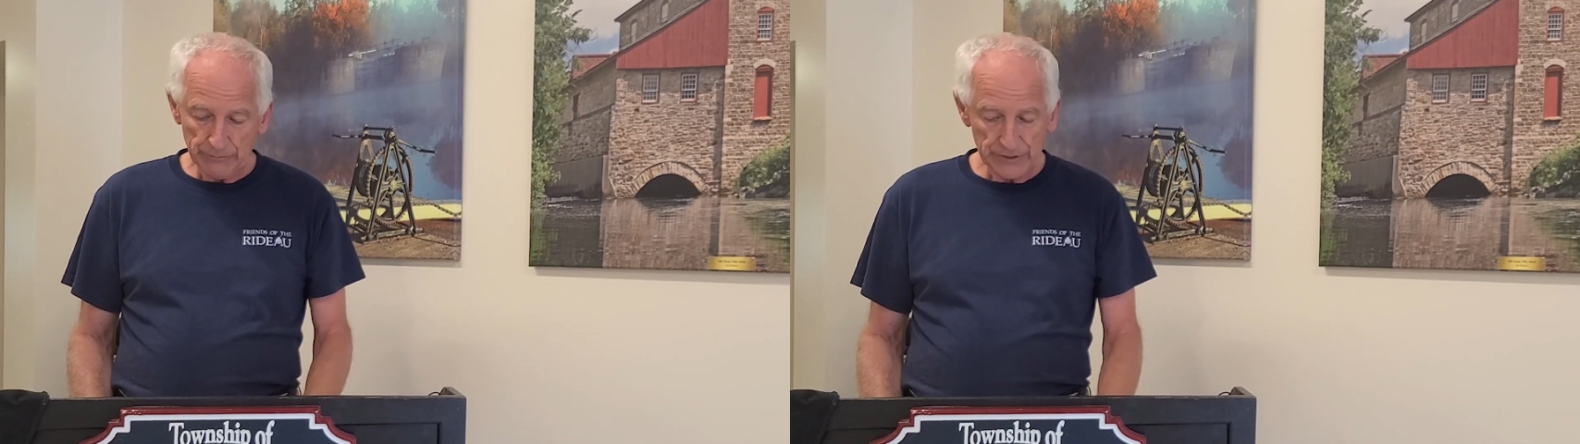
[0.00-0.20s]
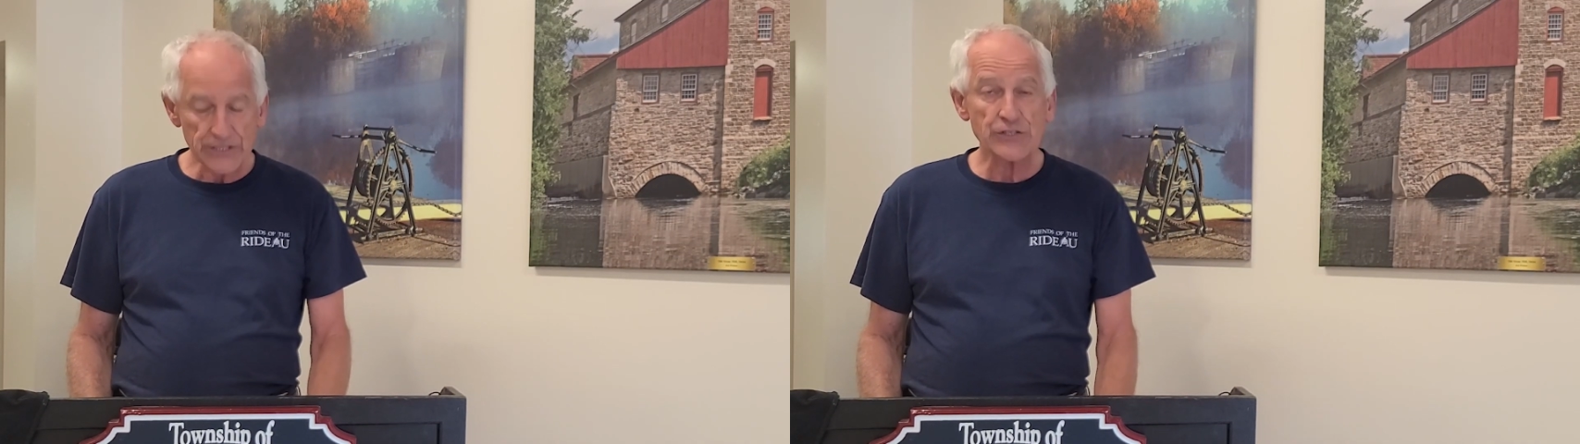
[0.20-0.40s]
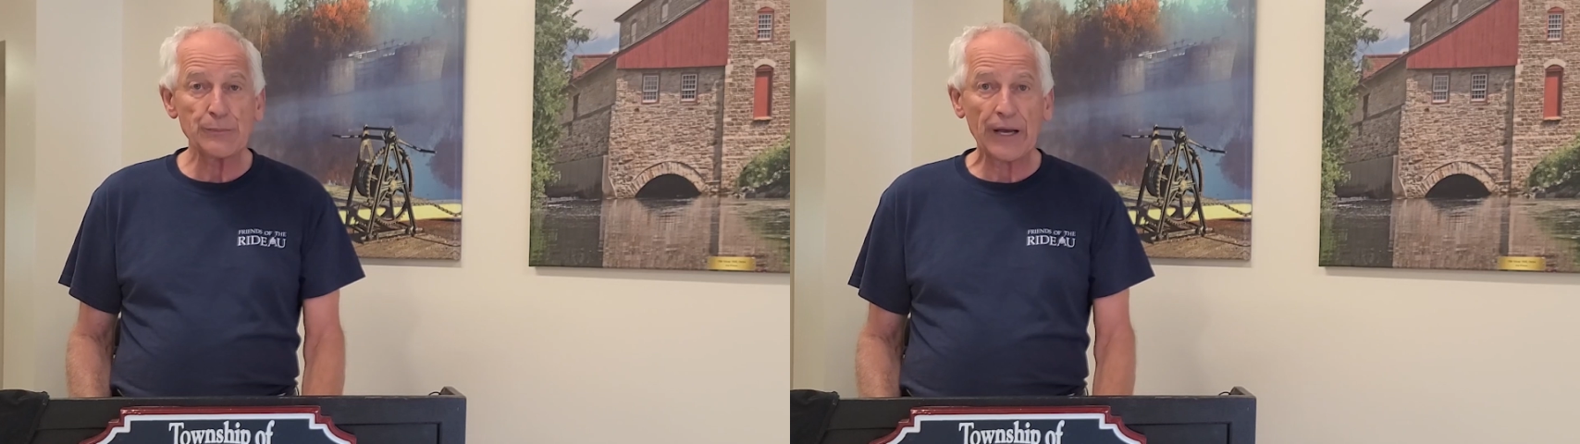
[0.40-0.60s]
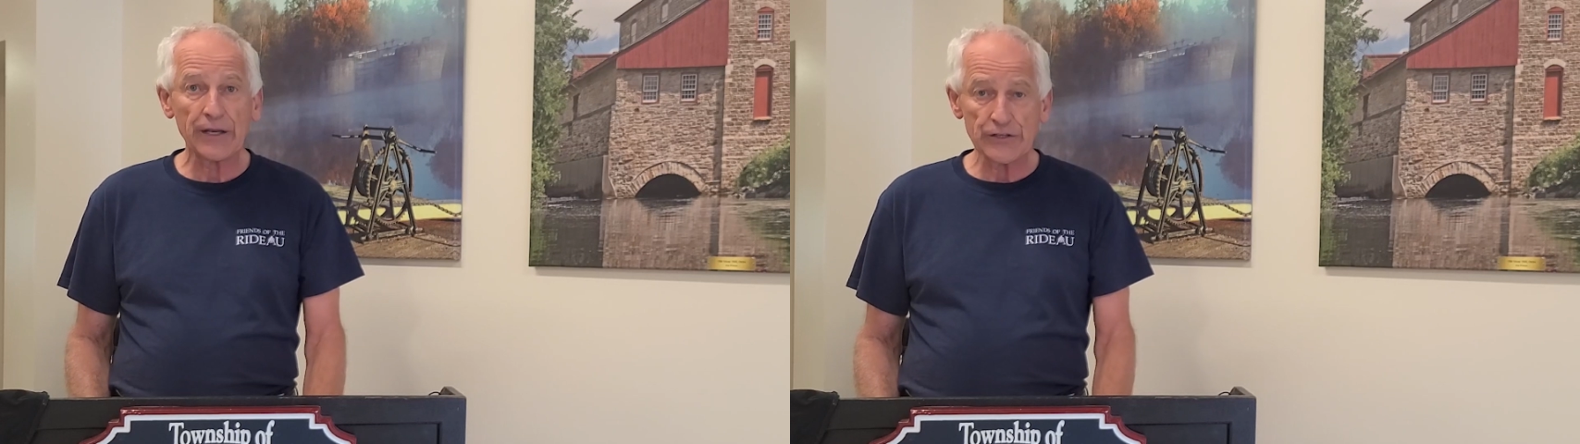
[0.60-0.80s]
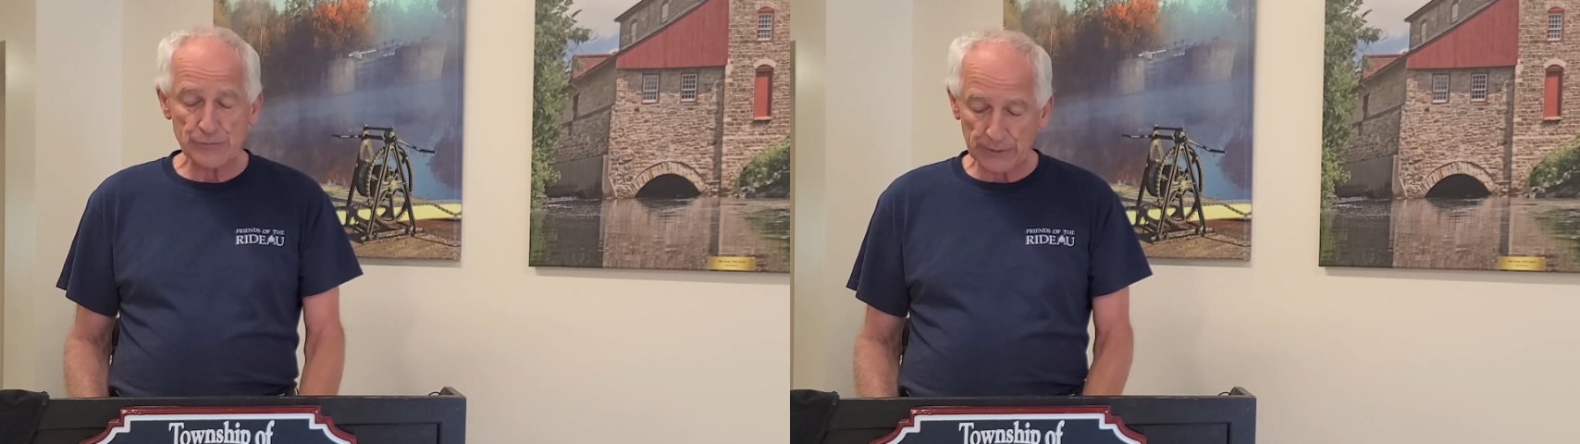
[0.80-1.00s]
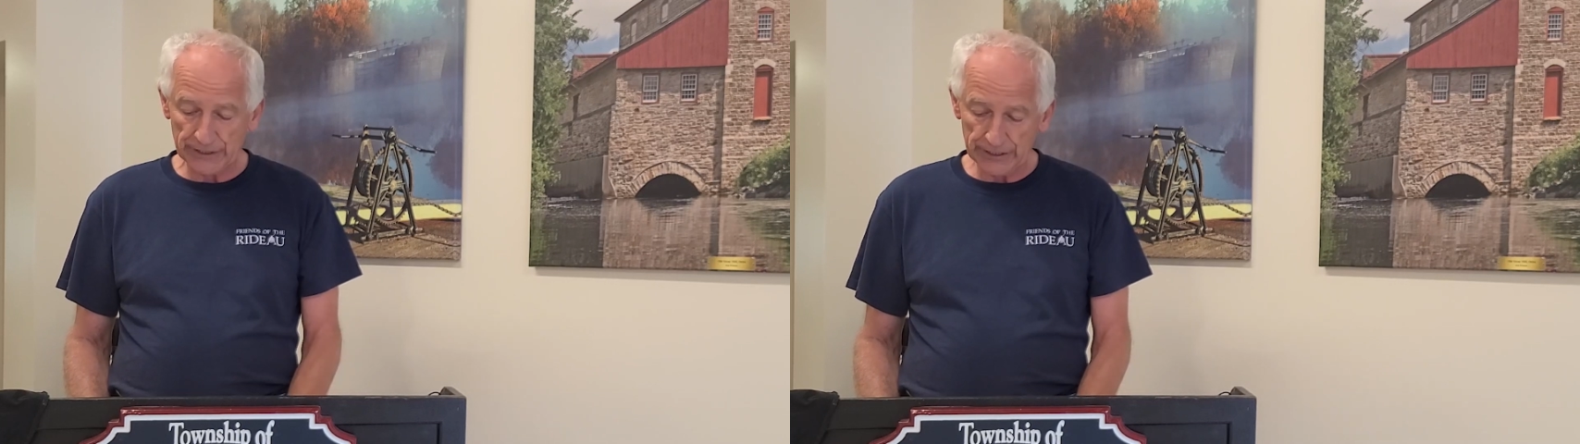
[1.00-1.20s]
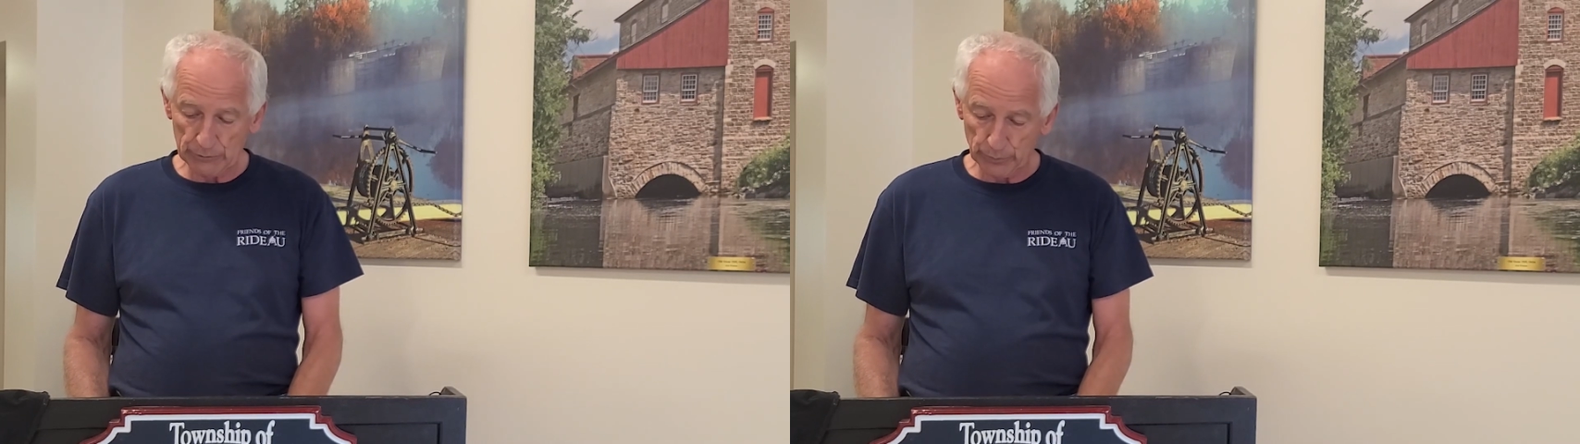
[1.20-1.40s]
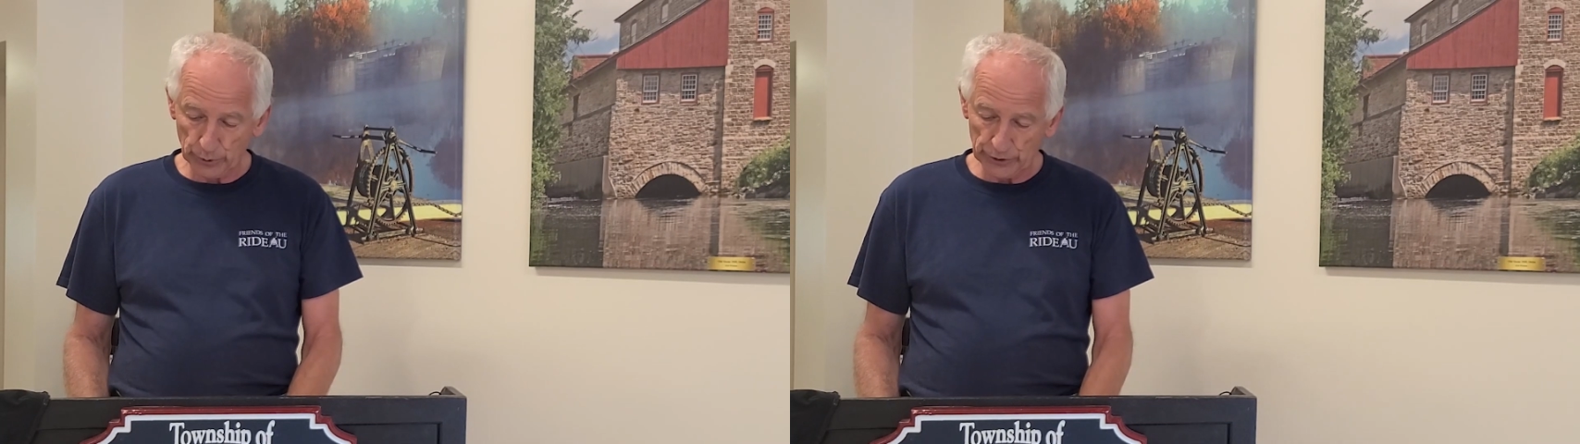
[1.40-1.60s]
Municipalities play an
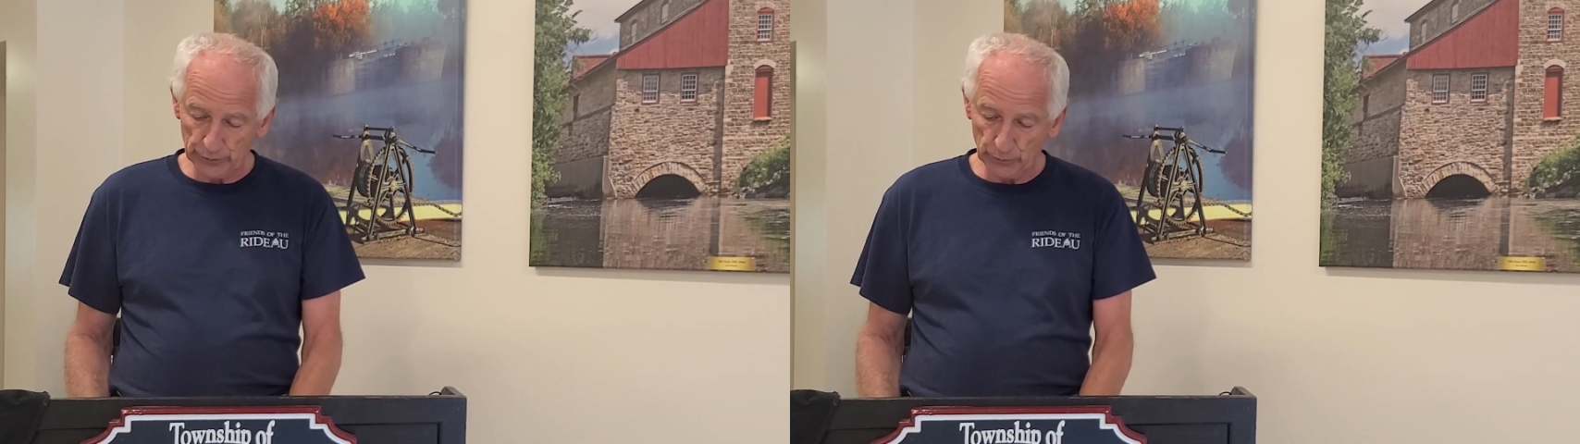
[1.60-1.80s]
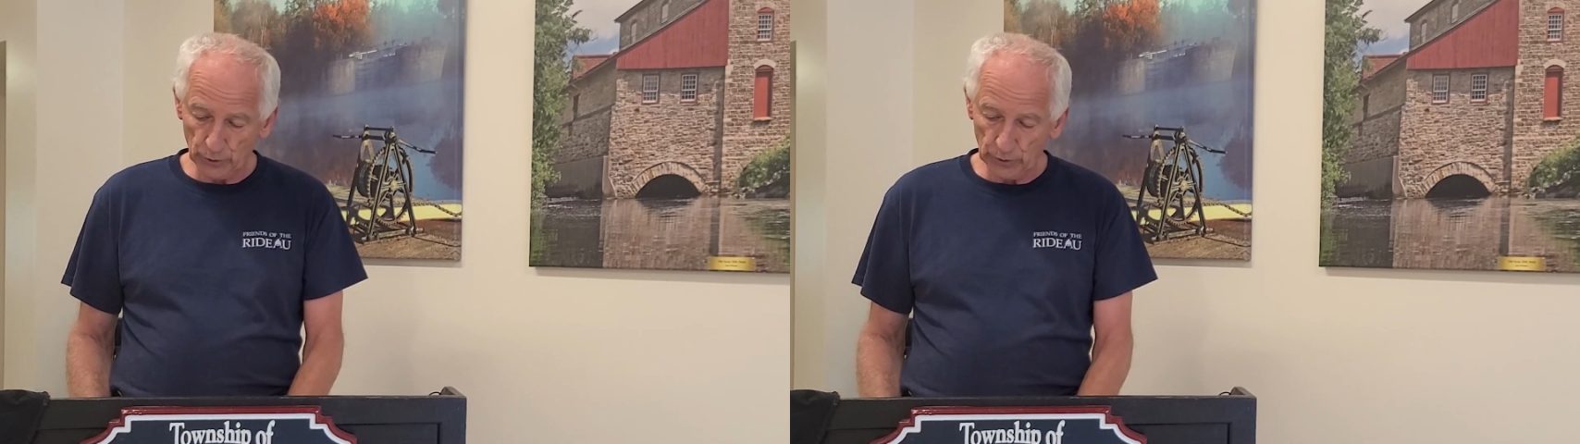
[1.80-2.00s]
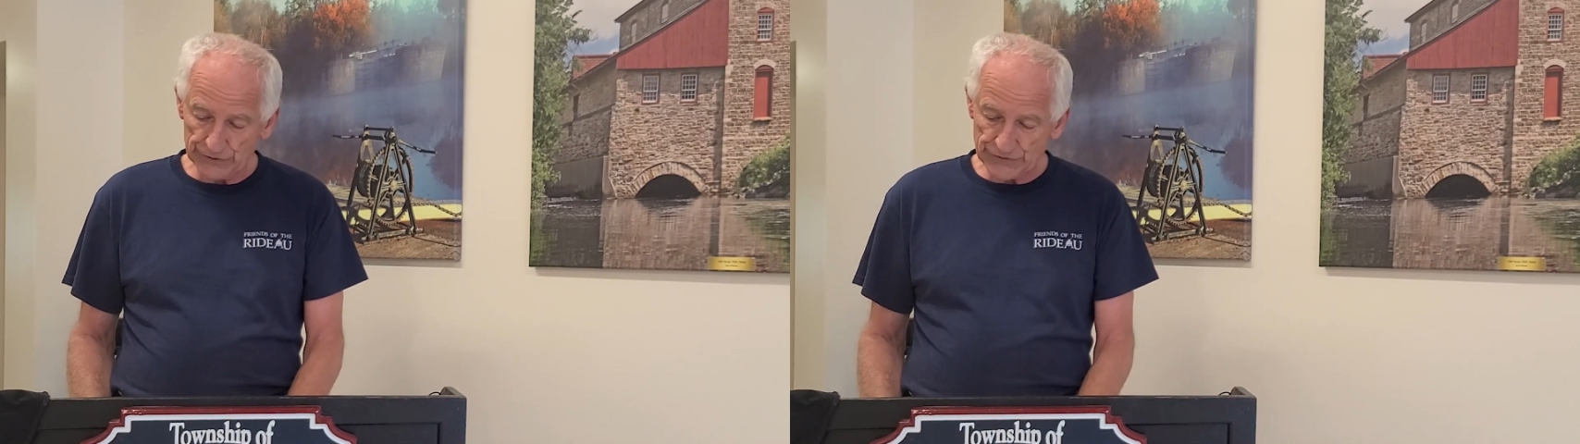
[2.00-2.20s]
important role in